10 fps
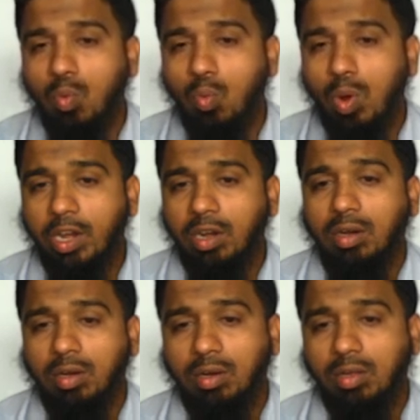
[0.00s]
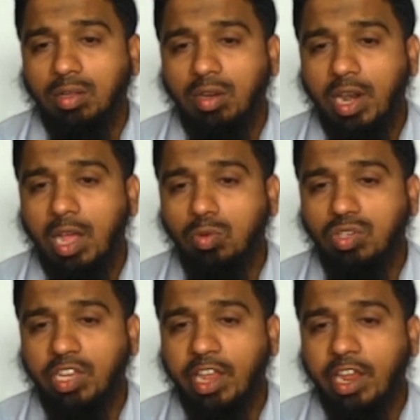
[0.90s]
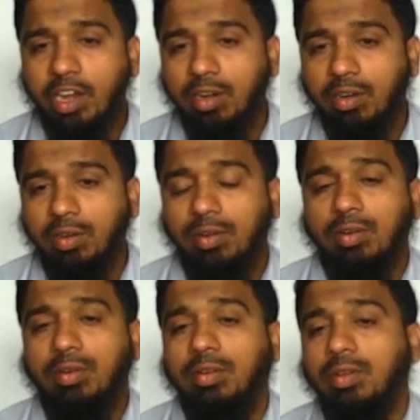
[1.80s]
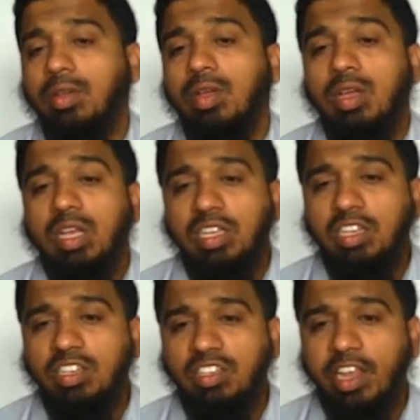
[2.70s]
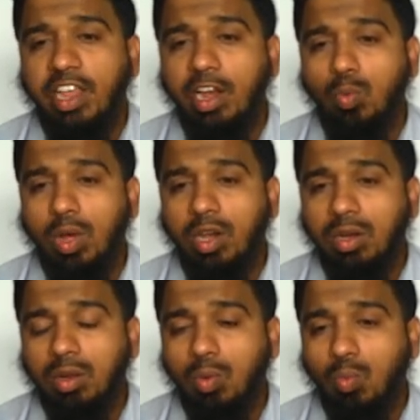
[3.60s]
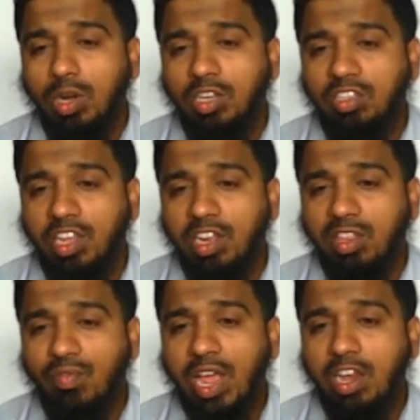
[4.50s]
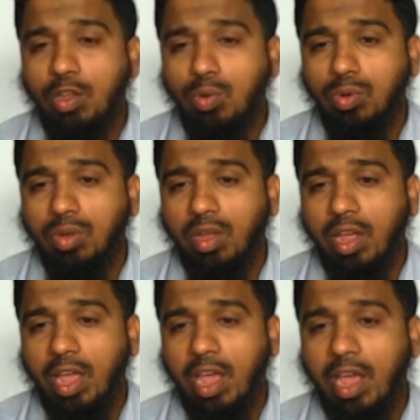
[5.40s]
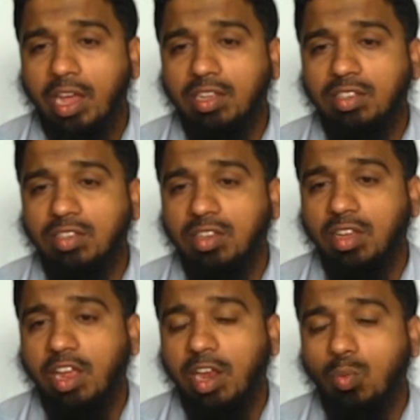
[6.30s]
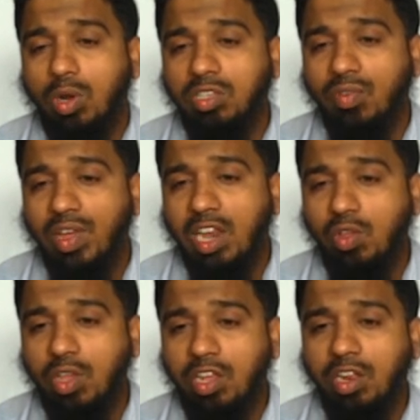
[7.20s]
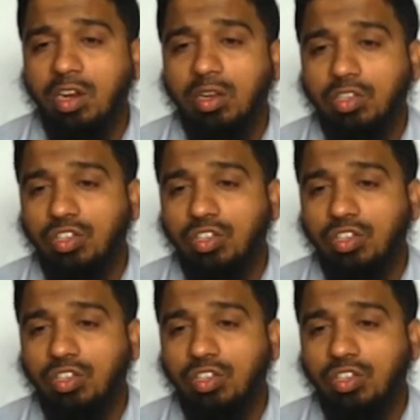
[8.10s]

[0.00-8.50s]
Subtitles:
One. Now second. In the second one, what is here the value? X, and what is the value here?